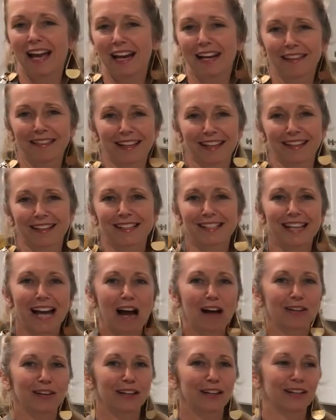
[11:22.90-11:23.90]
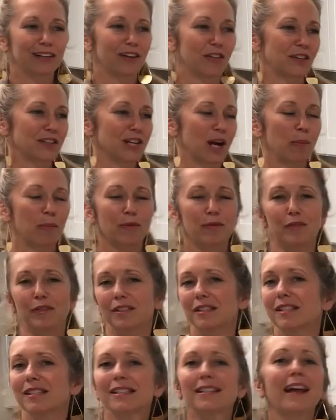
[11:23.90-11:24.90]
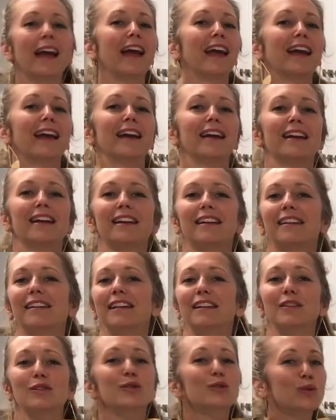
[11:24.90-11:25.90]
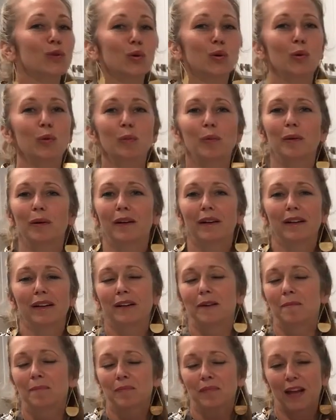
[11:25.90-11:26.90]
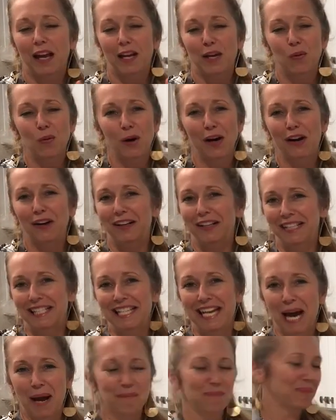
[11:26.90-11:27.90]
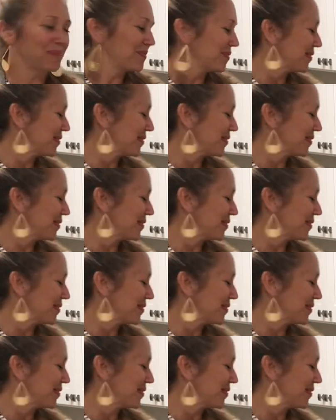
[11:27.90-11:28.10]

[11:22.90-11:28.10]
anything. A salad, on the top of a steak, in a soup, anywhere, anytime.